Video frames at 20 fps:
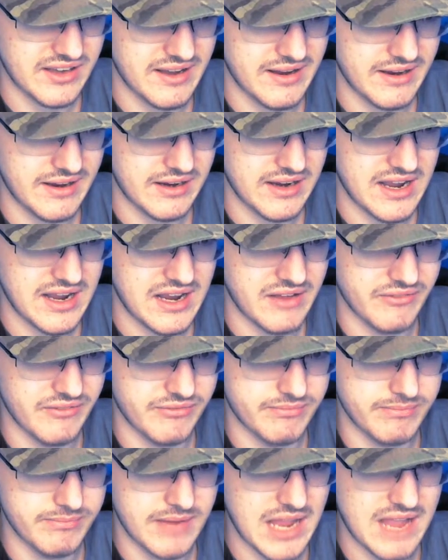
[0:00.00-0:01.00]
I kind of
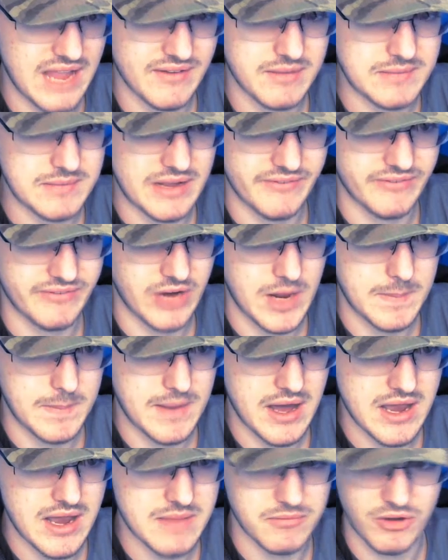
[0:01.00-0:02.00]
gave up my fear
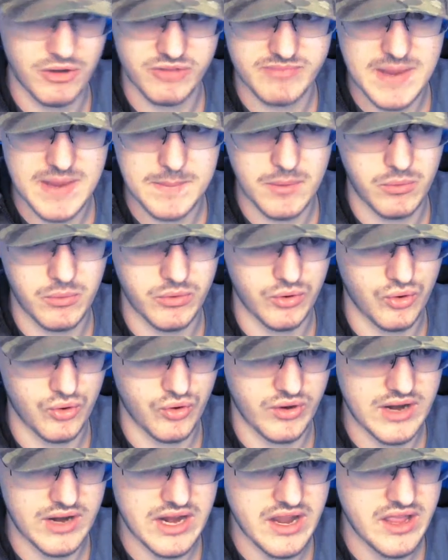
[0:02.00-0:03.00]
about it. Most people would
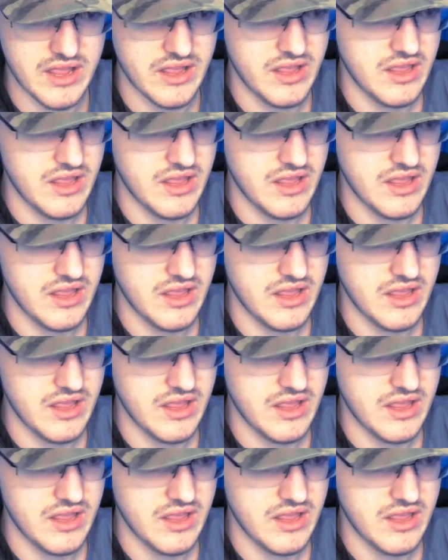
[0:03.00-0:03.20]
agree.